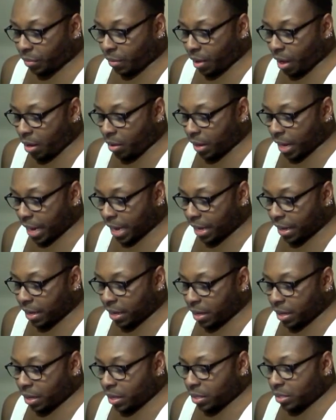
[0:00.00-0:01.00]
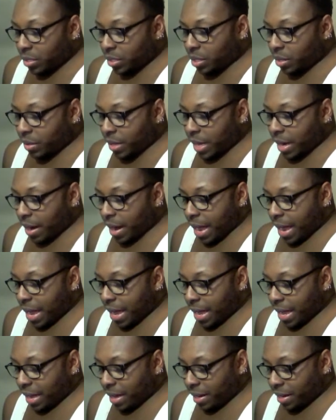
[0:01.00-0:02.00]
Okay. So
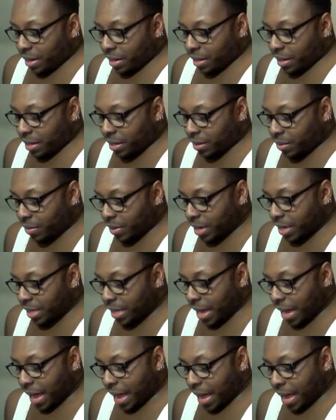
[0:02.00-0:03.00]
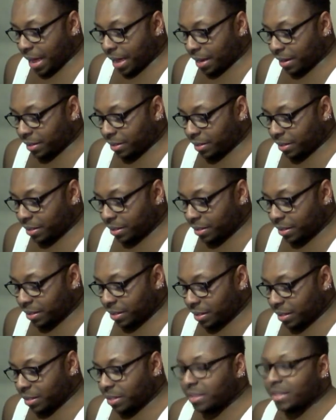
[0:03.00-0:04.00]
they're at, where are they at?
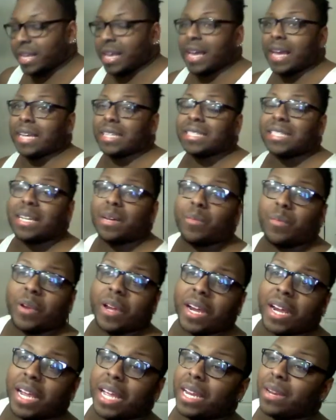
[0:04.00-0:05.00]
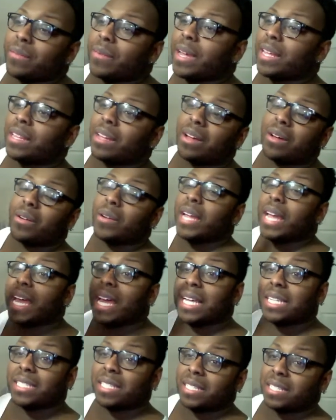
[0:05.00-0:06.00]
They at somewhere. Anyway, the whole
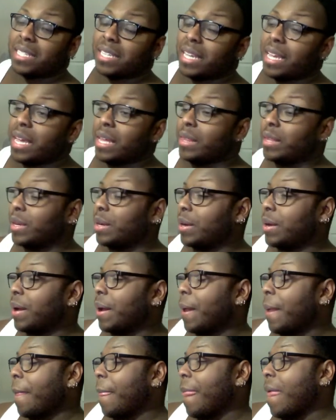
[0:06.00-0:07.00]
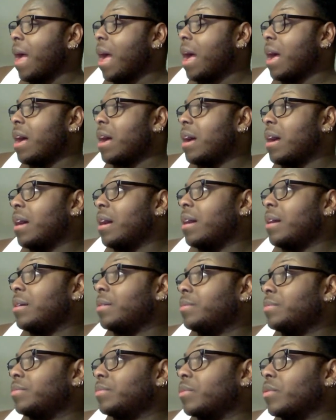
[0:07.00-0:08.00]
cast is together.
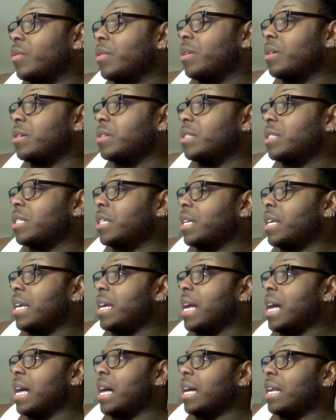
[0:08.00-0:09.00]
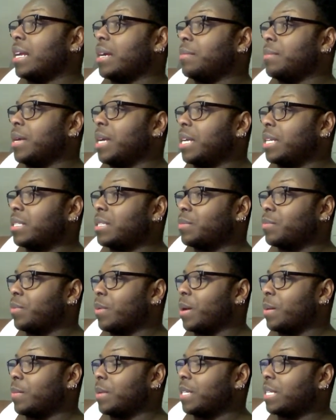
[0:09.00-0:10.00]
Sukiyana meets
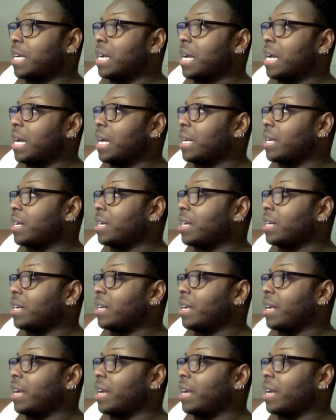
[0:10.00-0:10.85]
Prima Donna